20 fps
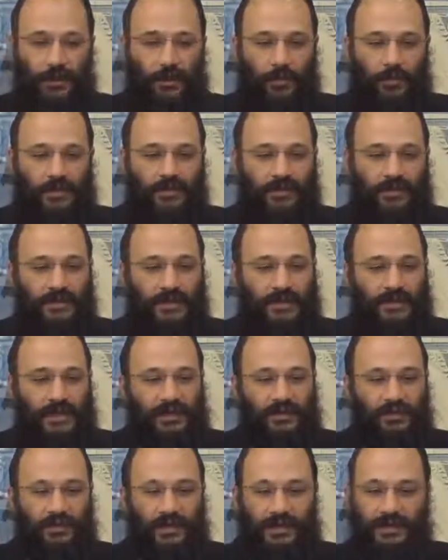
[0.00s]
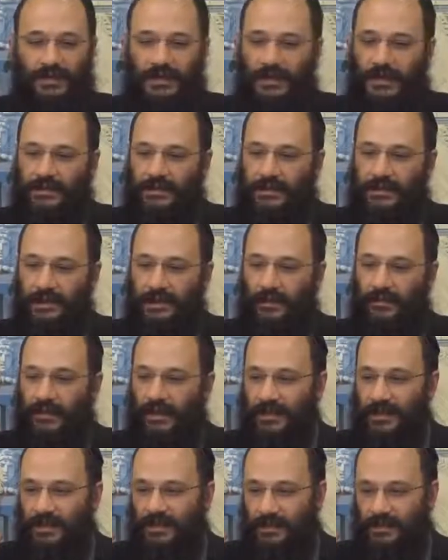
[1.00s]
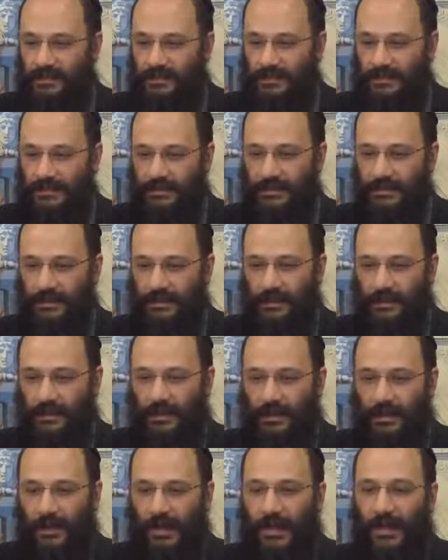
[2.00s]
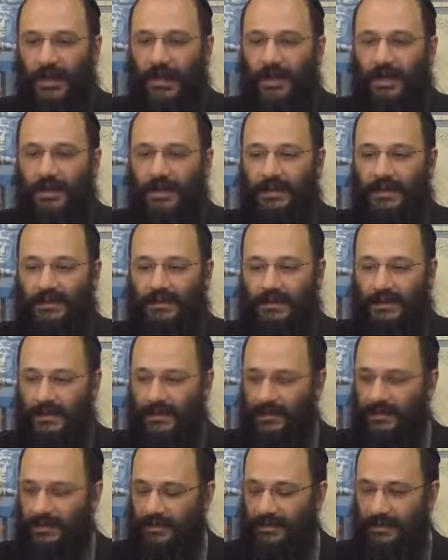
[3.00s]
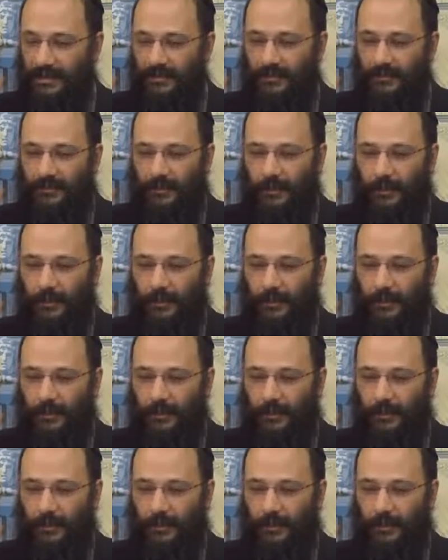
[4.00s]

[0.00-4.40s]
which means I do netilat yadayim like this. Al netilat yadayim.